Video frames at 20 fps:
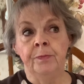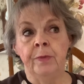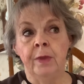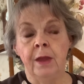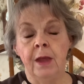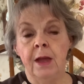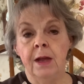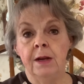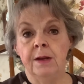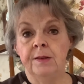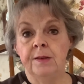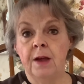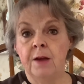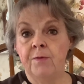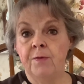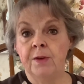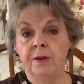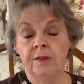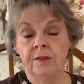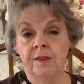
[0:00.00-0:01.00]
And as I
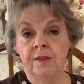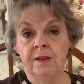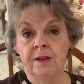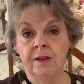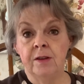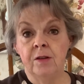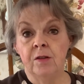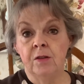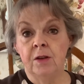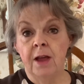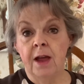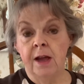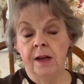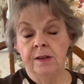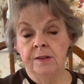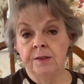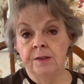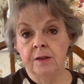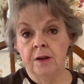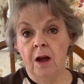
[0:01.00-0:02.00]
fixed dinner
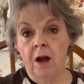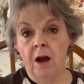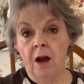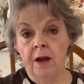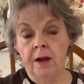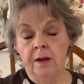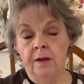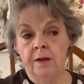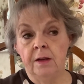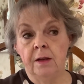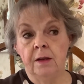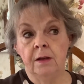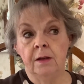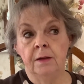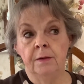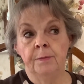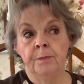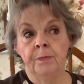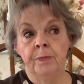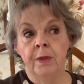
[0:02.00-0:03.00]
last night
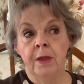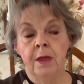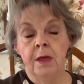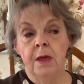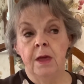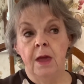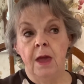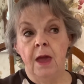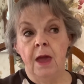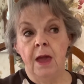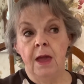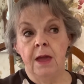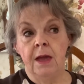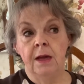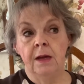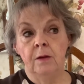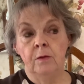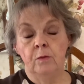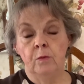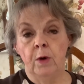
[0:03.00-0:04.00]

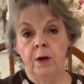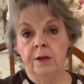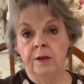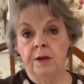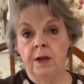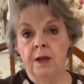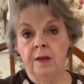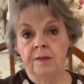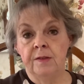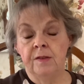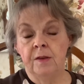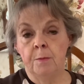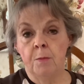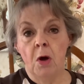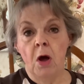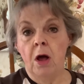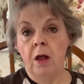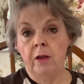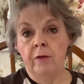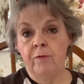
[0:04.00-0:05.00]
and went to get some
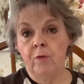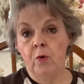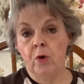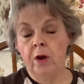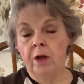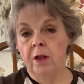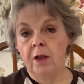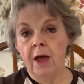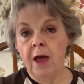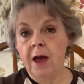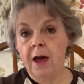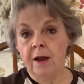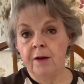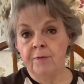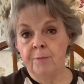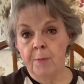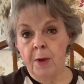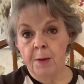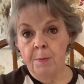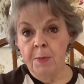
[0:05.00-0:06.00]
olive oil out of
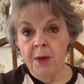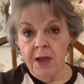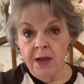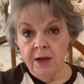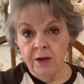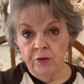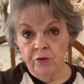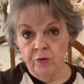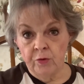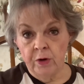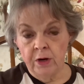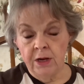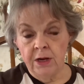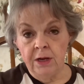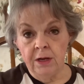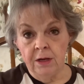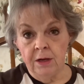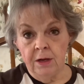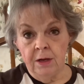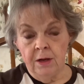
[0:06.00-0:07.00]
my pantry,
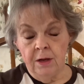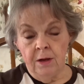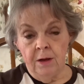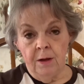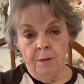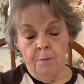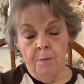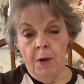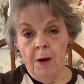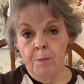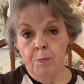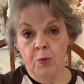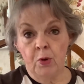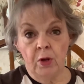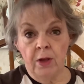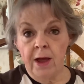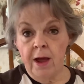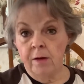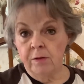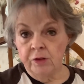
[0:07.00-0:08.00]
my
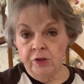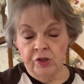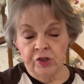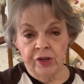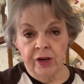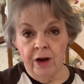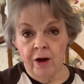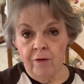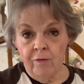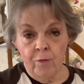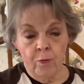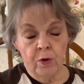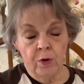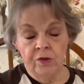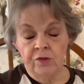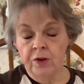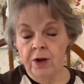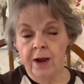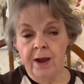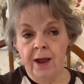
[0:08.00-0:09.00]
pull-out shelf,
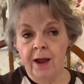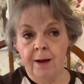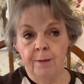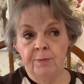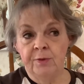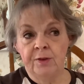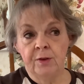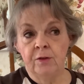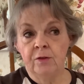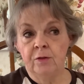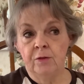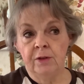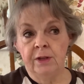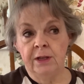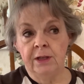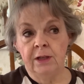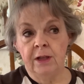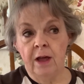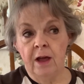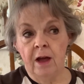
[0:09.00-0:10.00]
which I absolutely
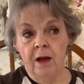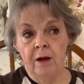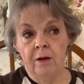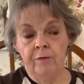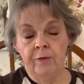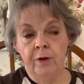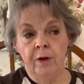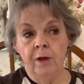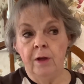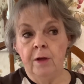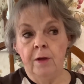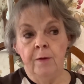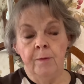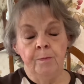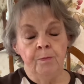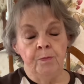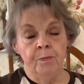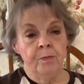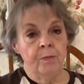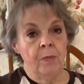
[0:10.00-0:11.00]
love,
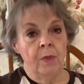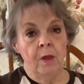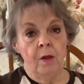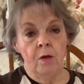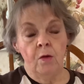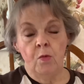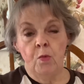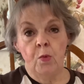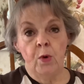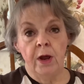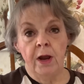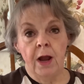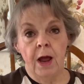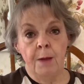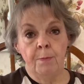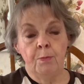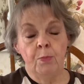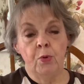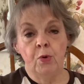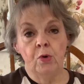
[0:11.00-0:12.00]
when I
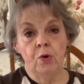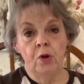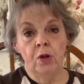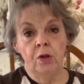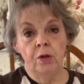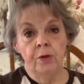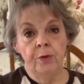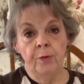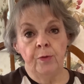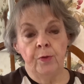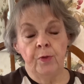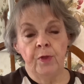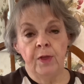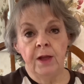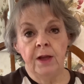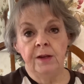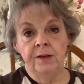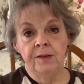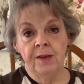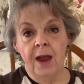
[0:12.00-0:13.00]
pull
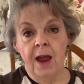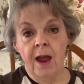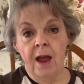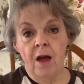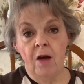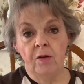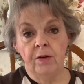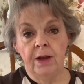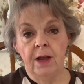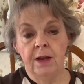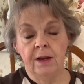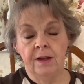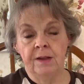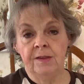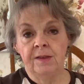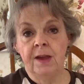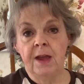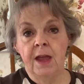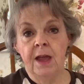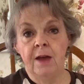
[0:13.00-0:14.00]
things out and it's
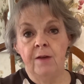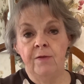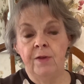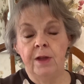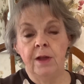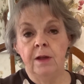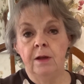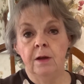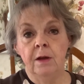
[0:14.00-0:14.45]
heavy,